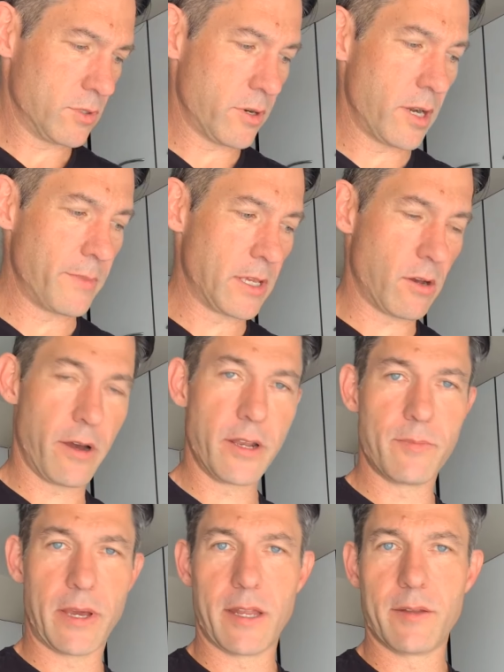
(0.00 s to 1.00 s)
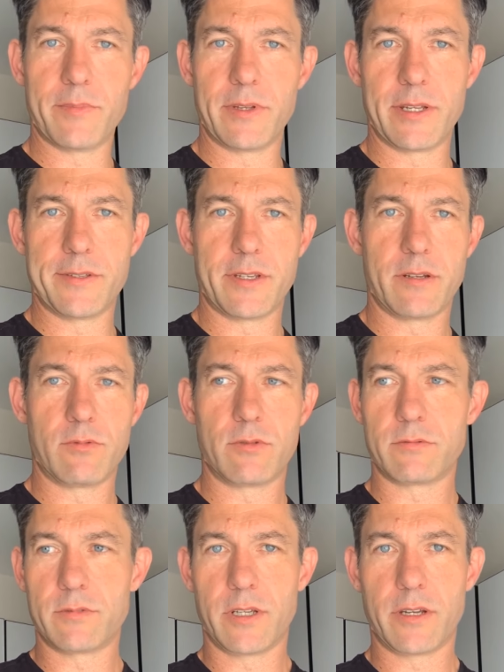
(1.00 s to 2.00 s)
trying to be kind about it, but he said,
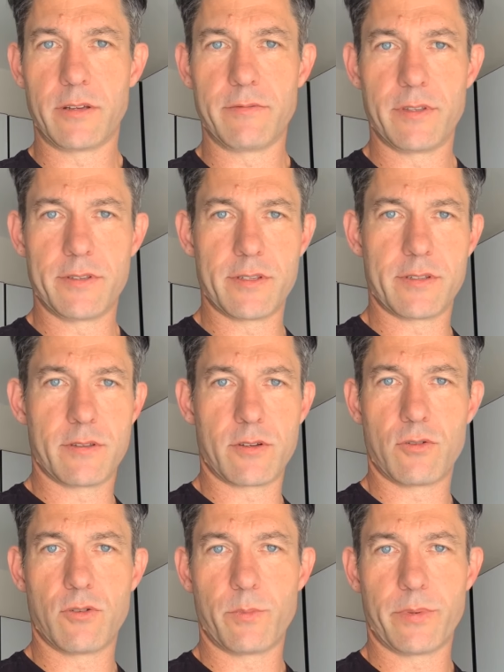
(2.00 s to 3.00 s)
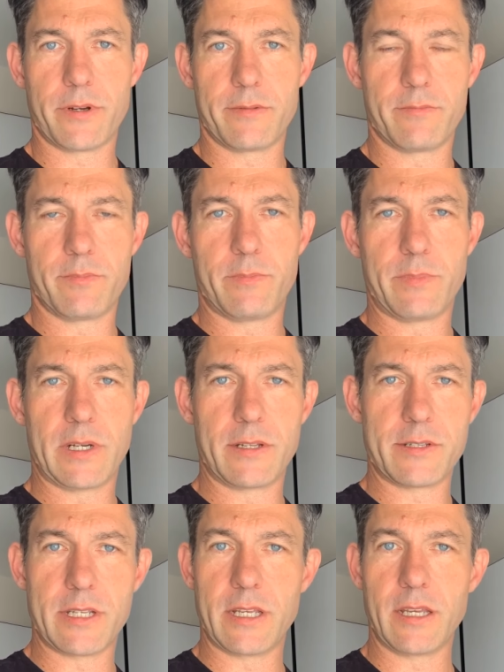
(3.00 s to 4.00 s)
look, this is the corporate
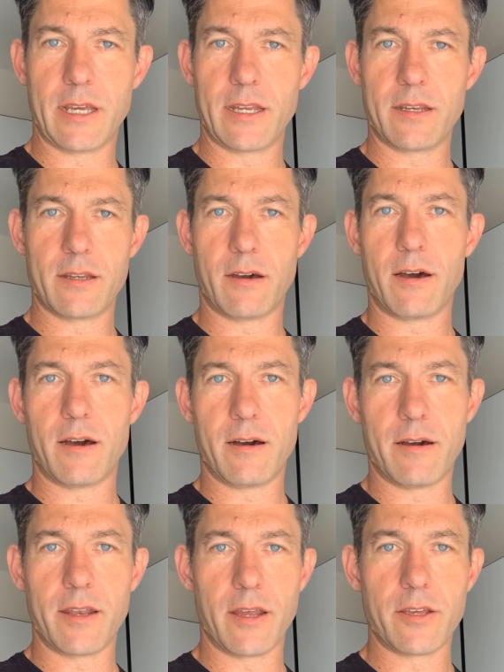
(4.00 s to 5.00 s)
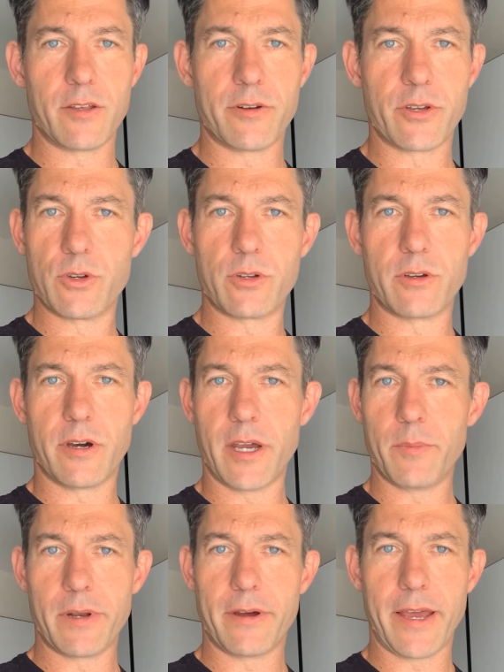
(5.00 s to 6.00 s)
policy, and I know you're a good
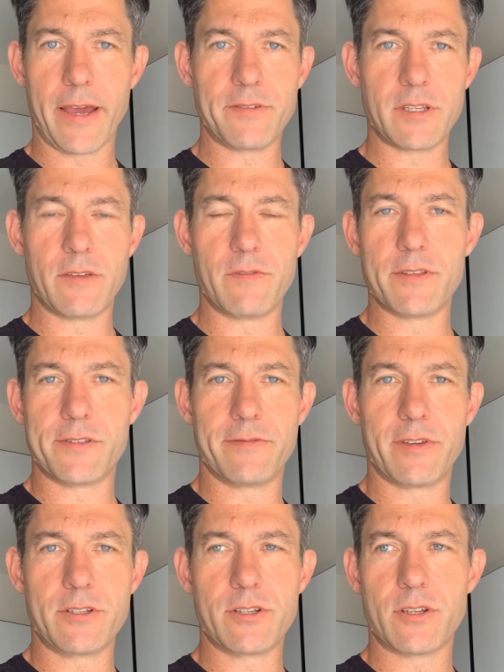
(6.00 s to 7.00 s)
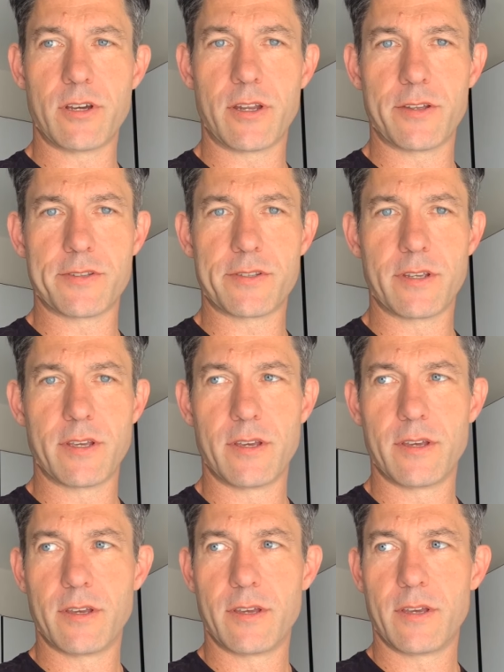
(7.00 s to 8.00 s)
guy, but I have to give you this eviction notice.
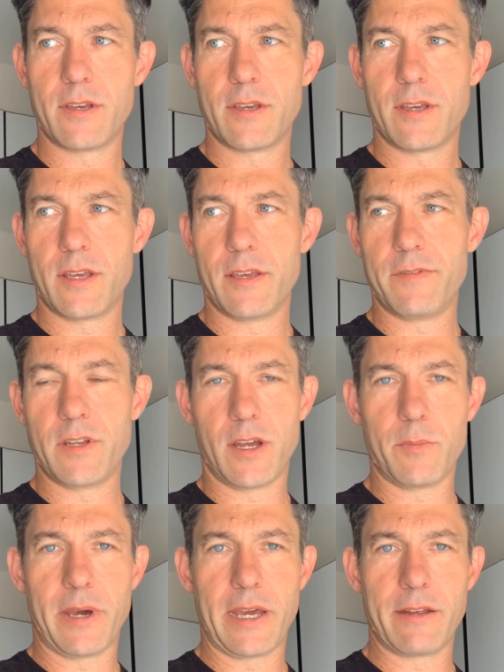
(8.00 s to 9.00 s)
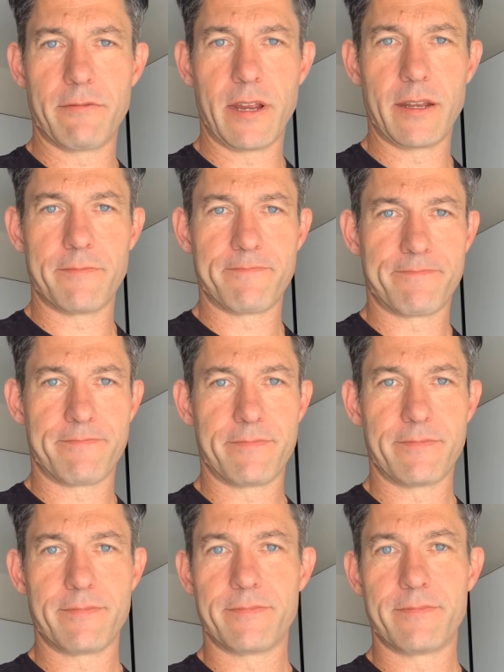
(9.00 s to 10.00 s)
If you don't pay your rent,
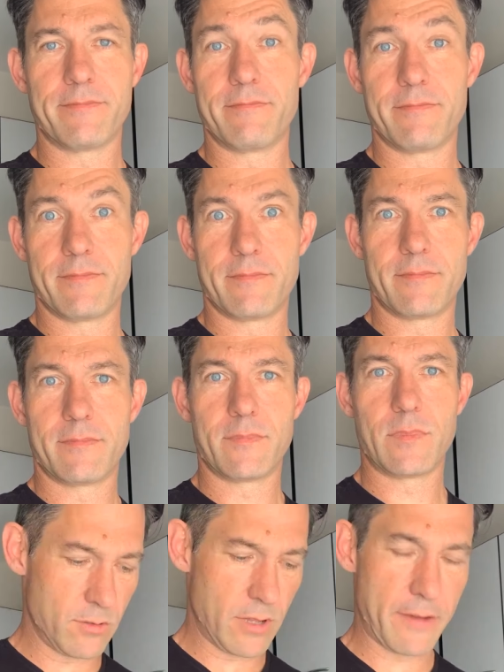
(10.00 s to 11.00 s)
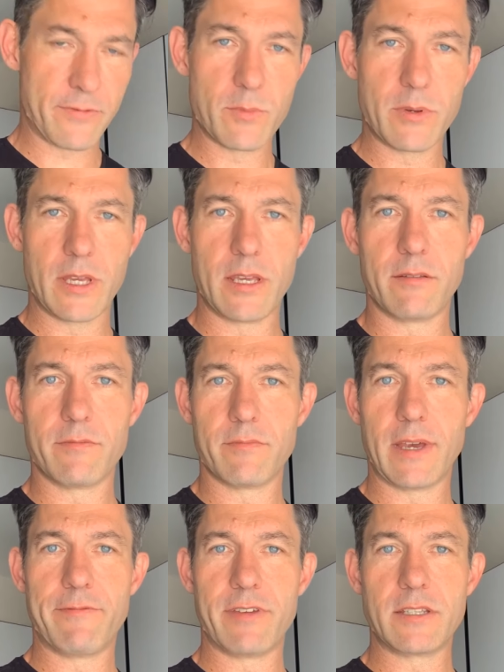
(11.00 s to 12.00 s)
you'll have to be
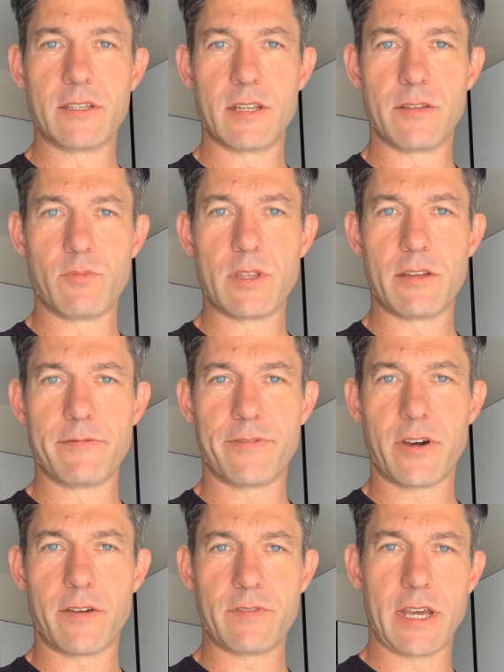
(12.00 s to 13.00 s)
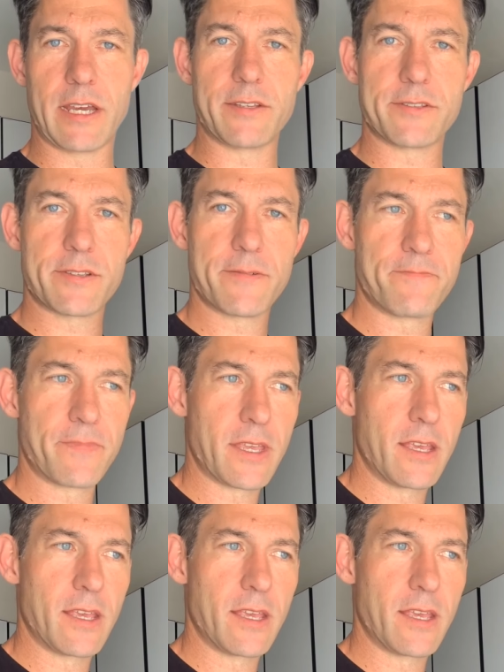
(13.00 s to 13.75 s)
evicted within 5 days.